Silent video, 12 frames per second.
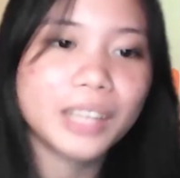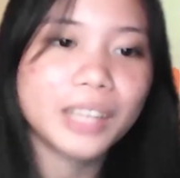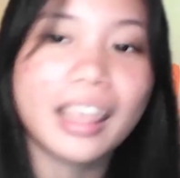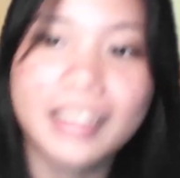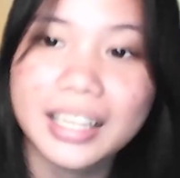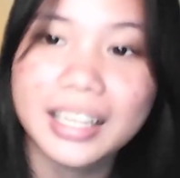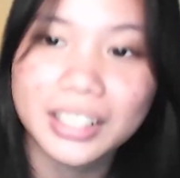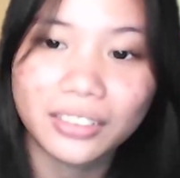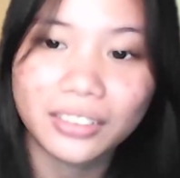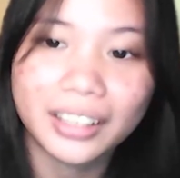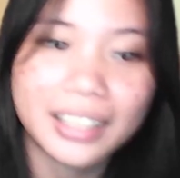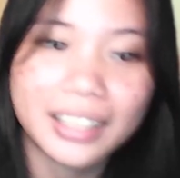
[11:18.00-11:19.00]
That's a
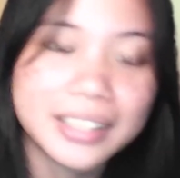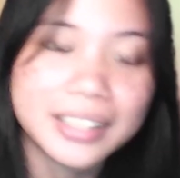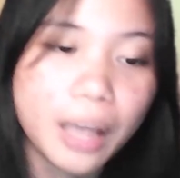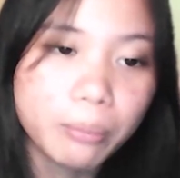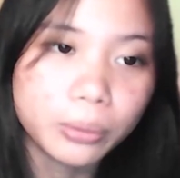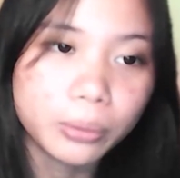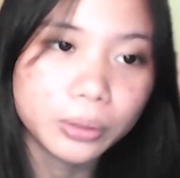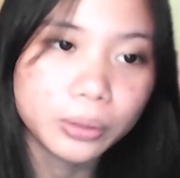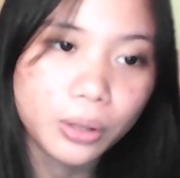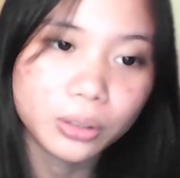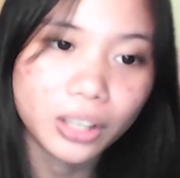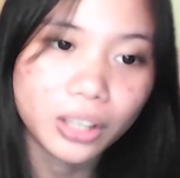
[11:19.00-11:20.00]
great example,
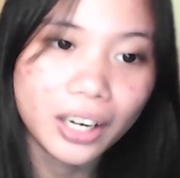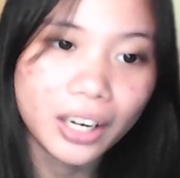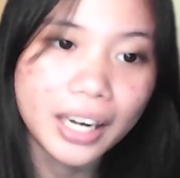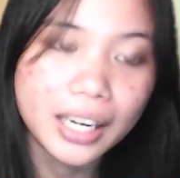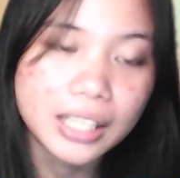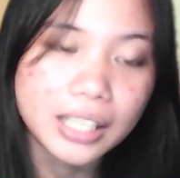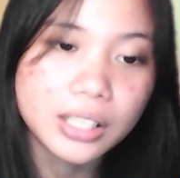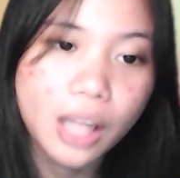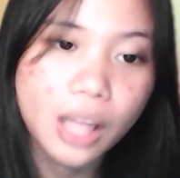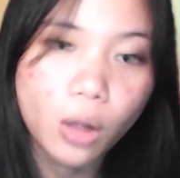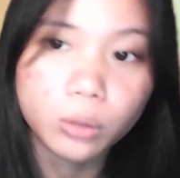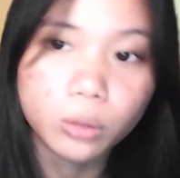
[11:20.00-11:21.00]
Dr. Arenas.
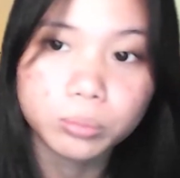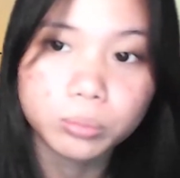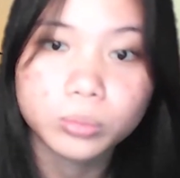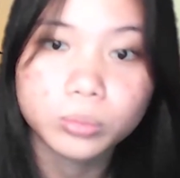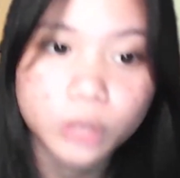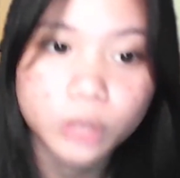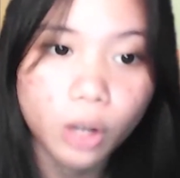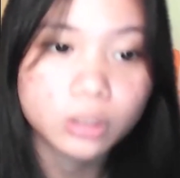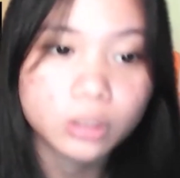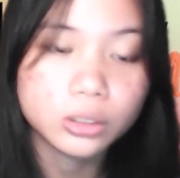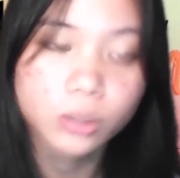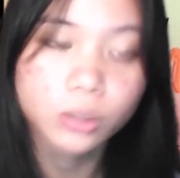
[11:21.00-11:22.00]
Now,
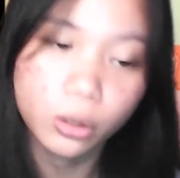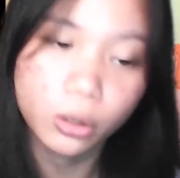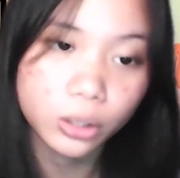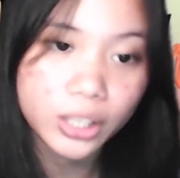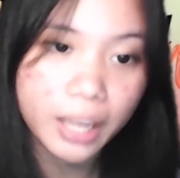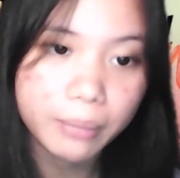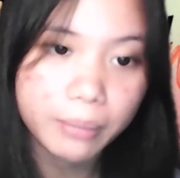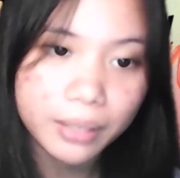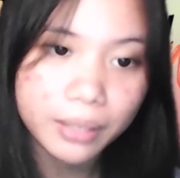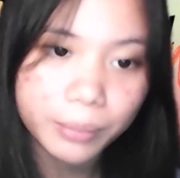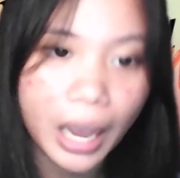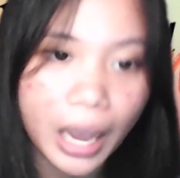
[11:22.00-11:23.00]
Dr.
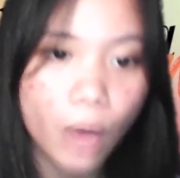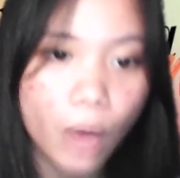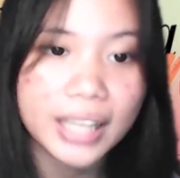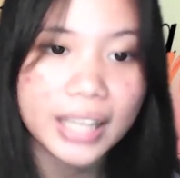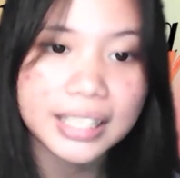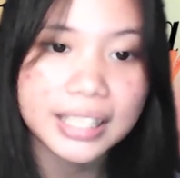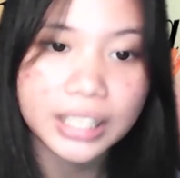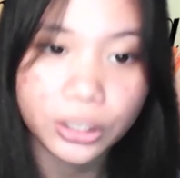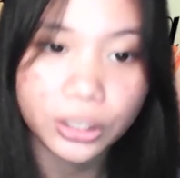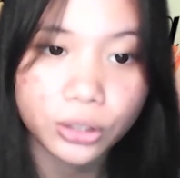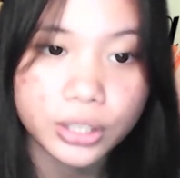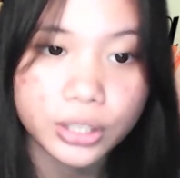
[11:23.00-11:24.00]
Debbie, how has
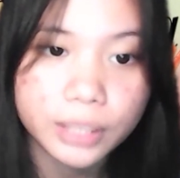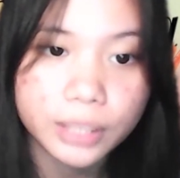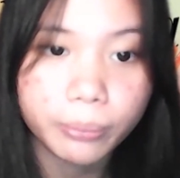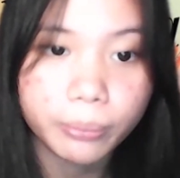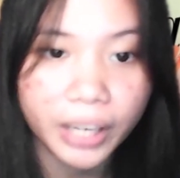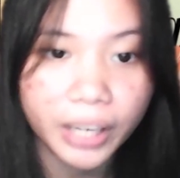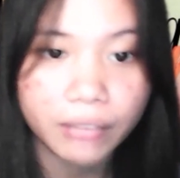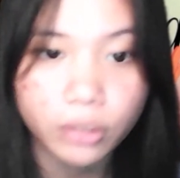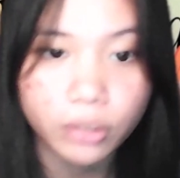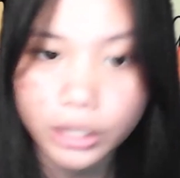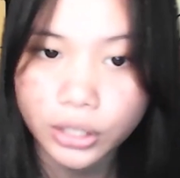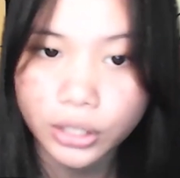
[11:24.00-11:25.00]
Skinner's
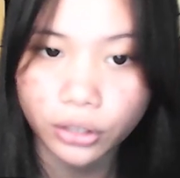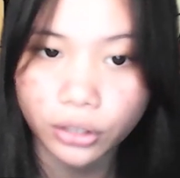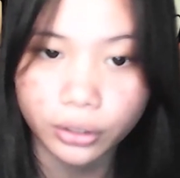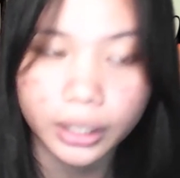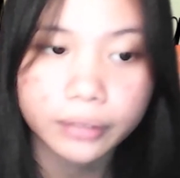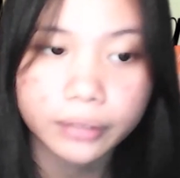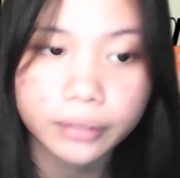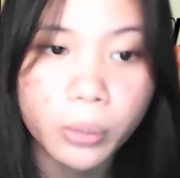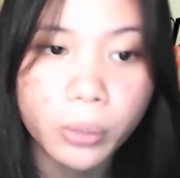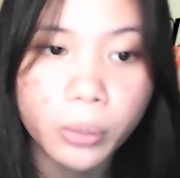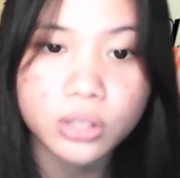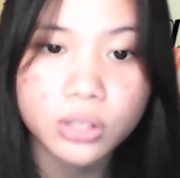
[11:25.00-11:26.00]
behaviorist theory
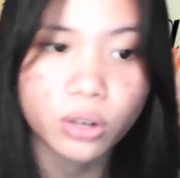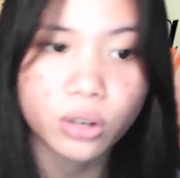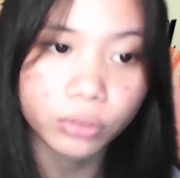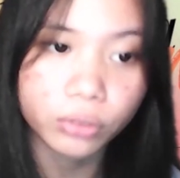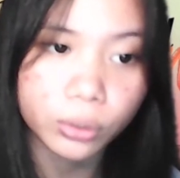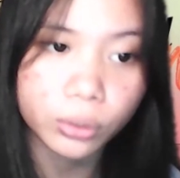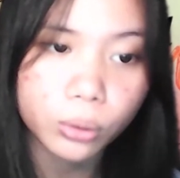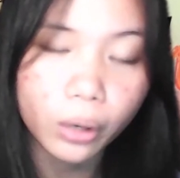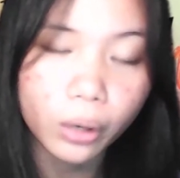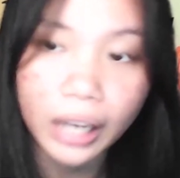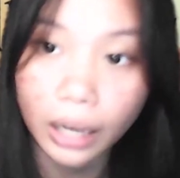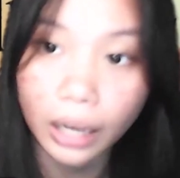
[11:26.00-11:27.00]
influenced your view on
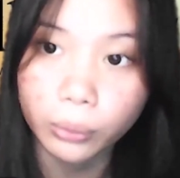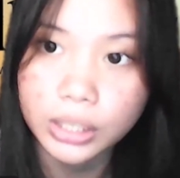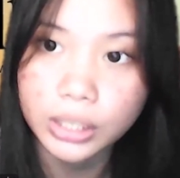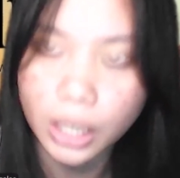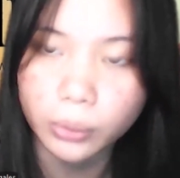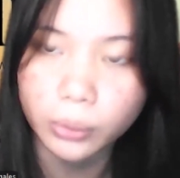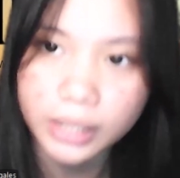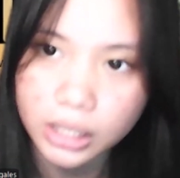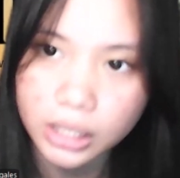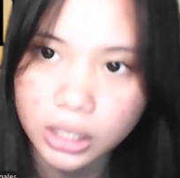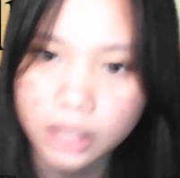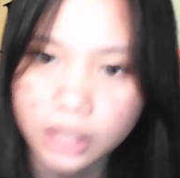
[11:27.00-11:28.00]
language
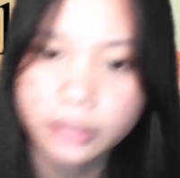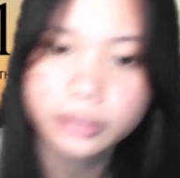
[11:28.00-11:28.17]
acquisition?